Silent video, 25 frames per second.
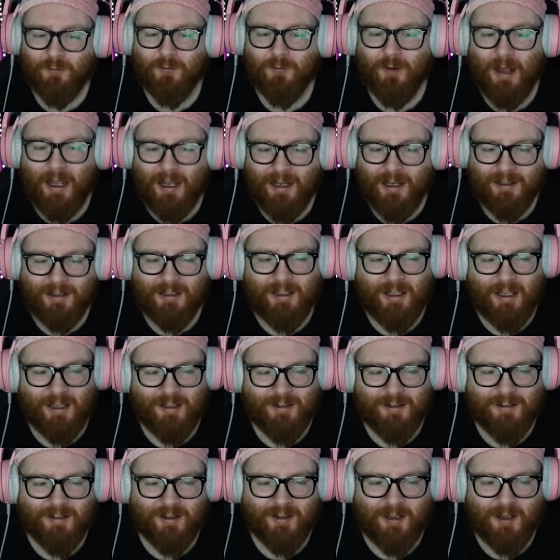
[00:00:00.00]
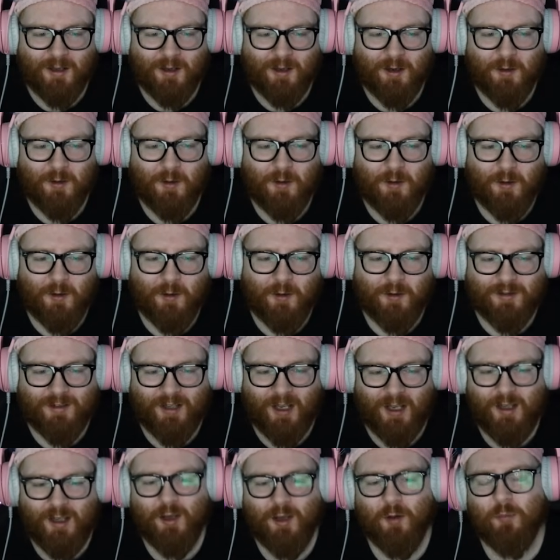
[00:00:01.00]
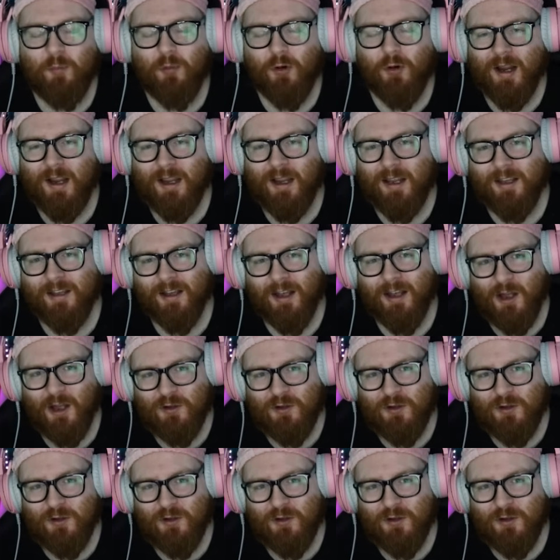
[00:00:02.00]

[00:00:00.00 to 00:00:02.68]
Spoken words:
finally getting to like take a break